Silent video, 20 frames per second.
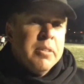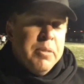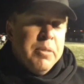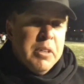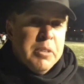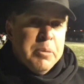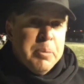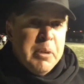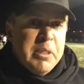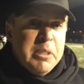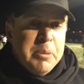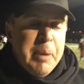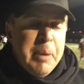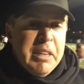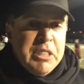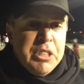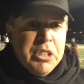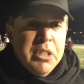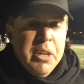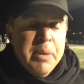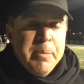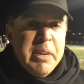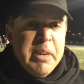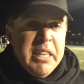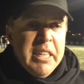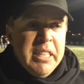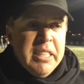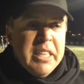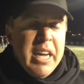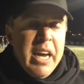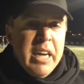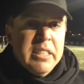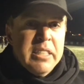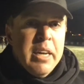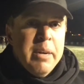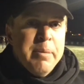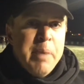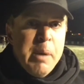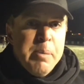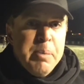Feels pretty special. I mean, these guys
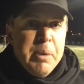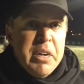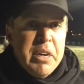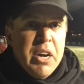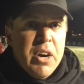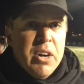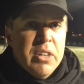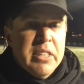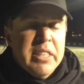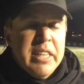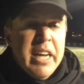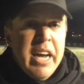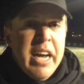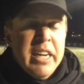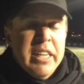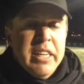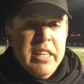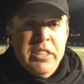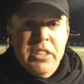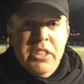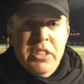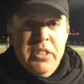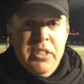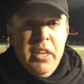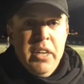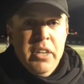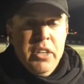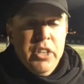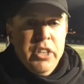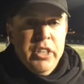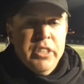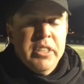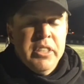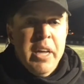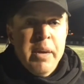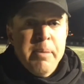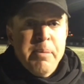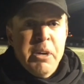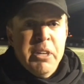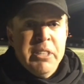came out, played hard tonight against a good
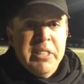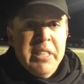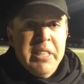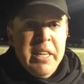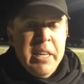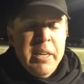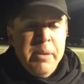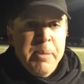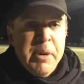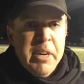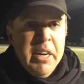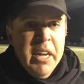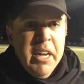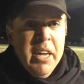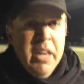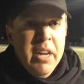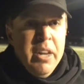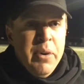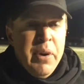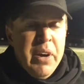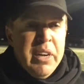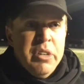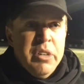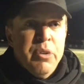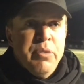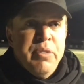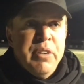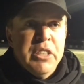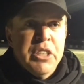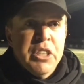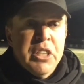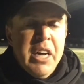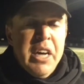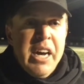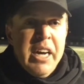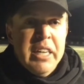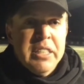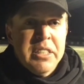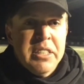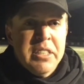Stanberry team, and we had to avenge a
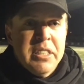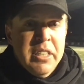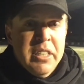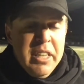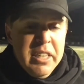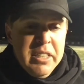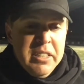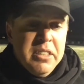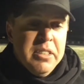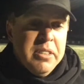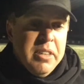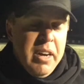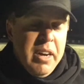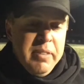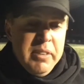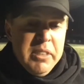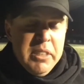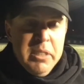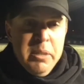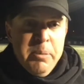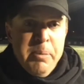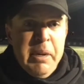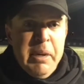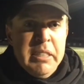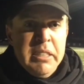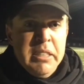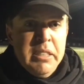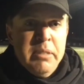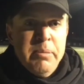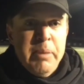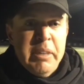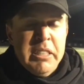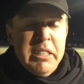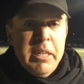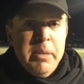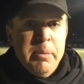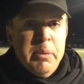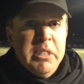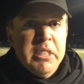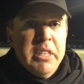loss against obviously the best
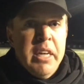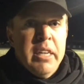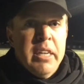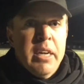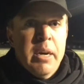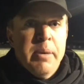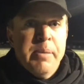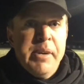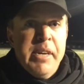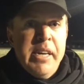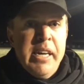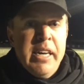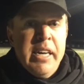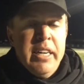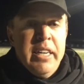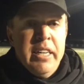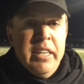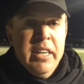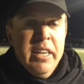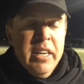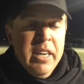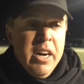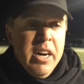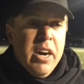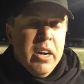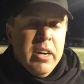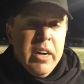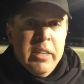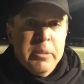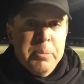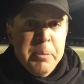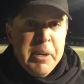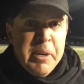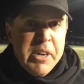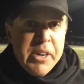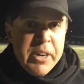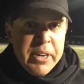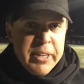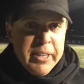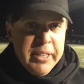team in the state coming in, and our guys
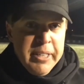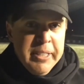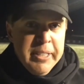played hard.